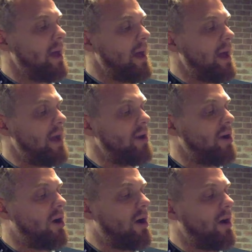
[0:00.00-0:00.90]
and
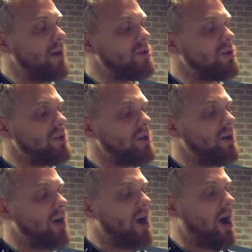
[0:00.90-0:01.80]
hydrogen
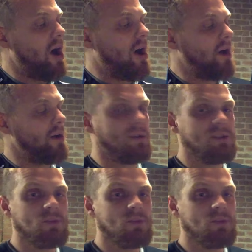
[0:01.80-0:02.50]
ions,